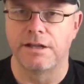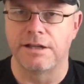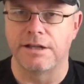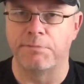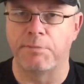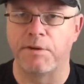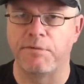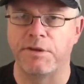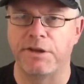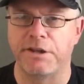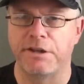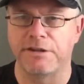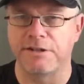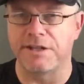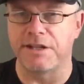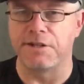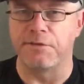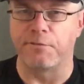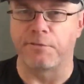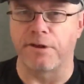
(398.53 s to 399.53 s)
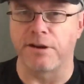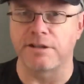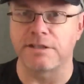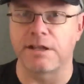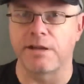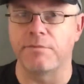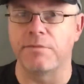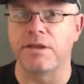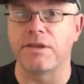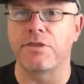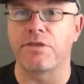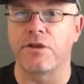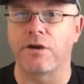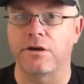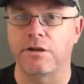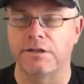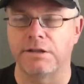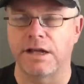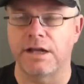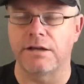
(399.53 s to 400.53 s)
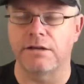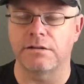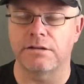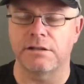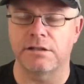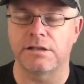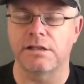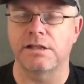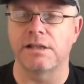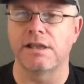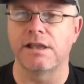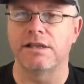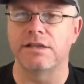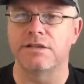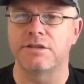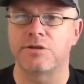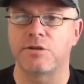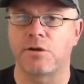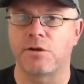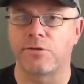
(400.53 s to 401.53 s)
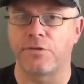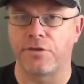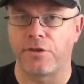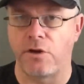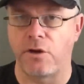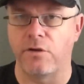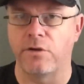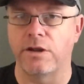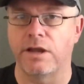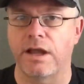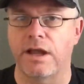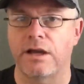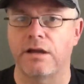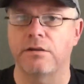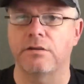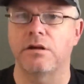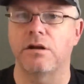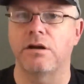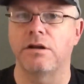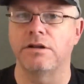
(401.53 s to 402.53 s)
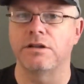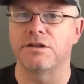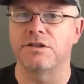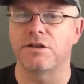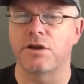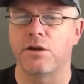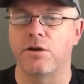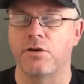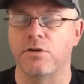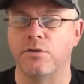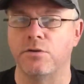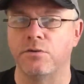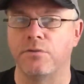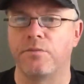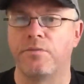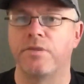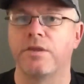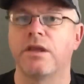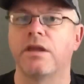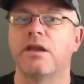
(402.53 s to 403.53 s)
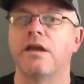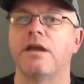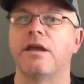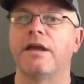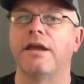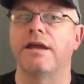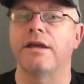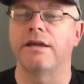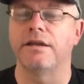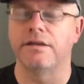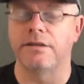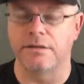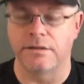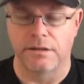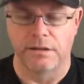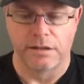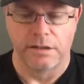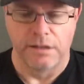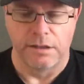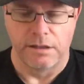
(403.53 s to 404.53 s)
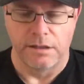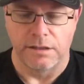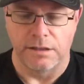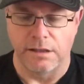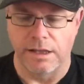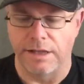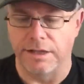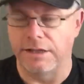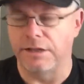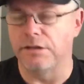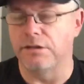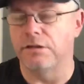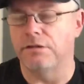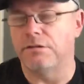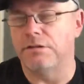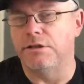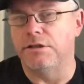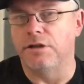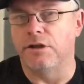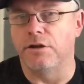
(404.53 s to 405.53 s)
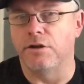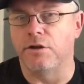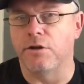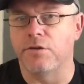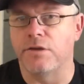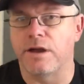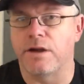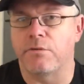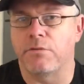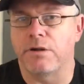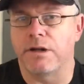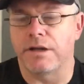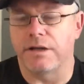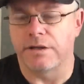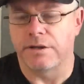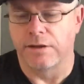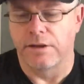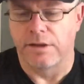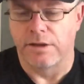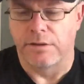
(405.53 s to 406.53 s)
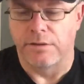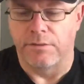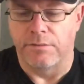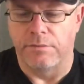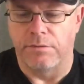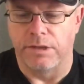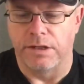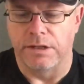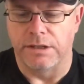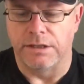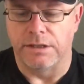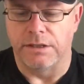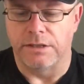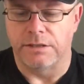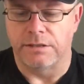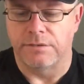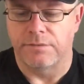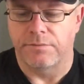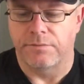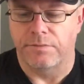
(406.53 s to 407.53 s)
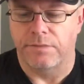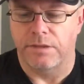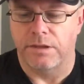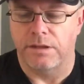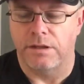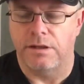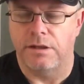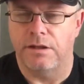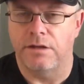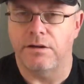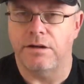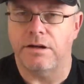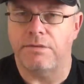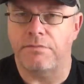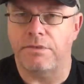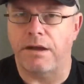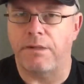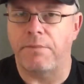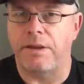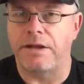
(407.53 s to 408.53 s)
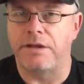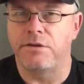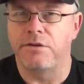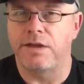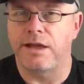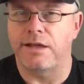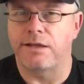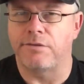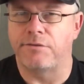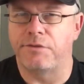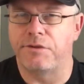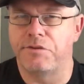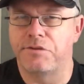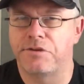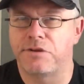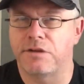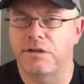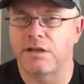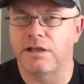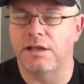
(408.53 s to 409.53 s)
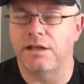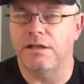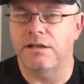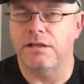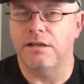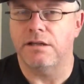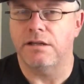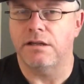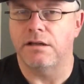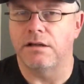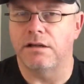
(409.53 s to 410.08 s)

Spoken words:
In my video, I said defrosting, I meant thawing out. I let it start thawing out on its own and let it, go that way. But I may do that in the future again.